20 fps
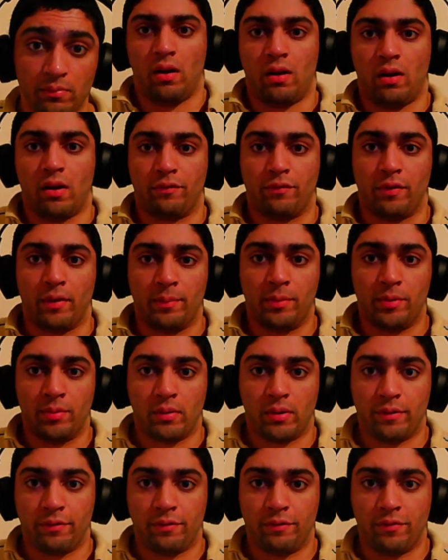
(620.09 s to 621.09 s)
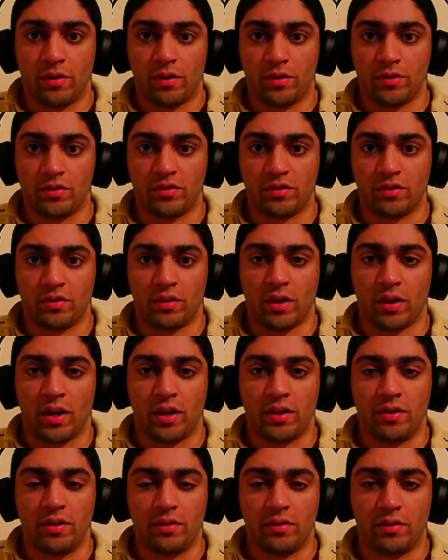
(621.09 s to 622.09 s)
On February 1,
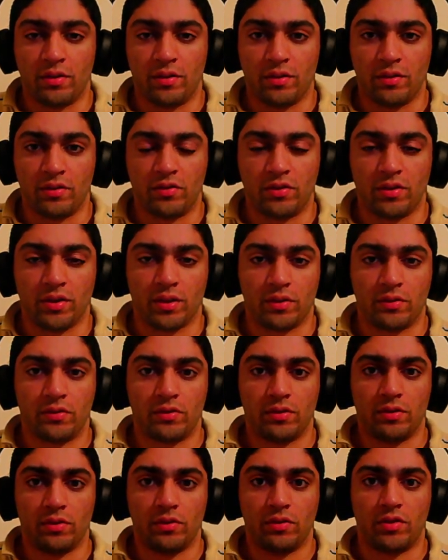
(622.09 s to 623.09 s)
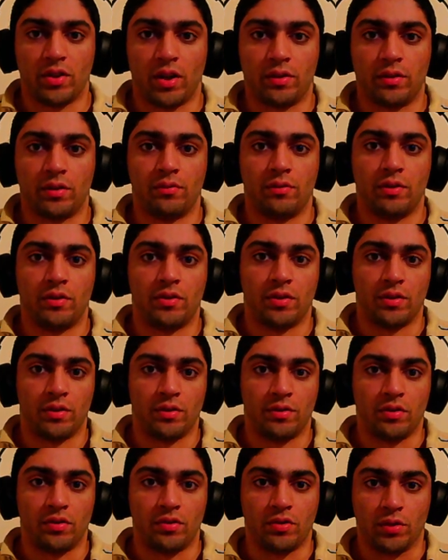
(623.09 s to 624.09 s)
1936, Sada
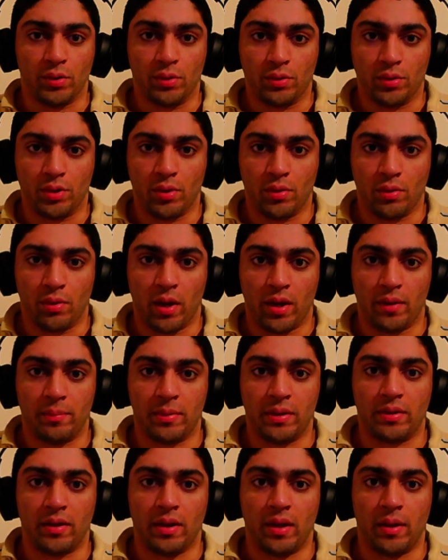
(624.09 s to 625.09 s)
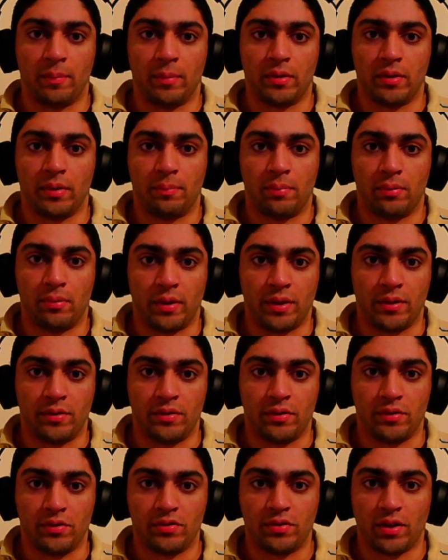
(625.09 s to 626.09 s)
returned to Tokyo and became an
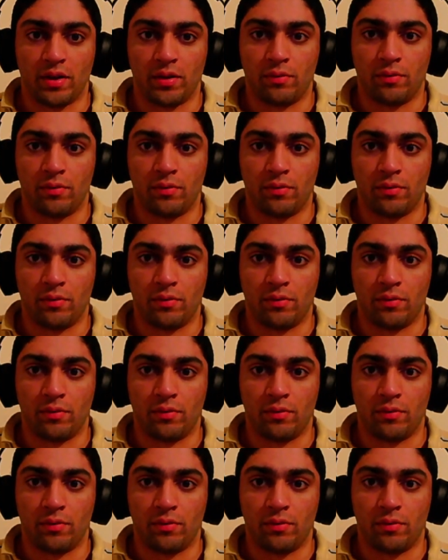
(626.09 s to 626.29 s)
apprentice at a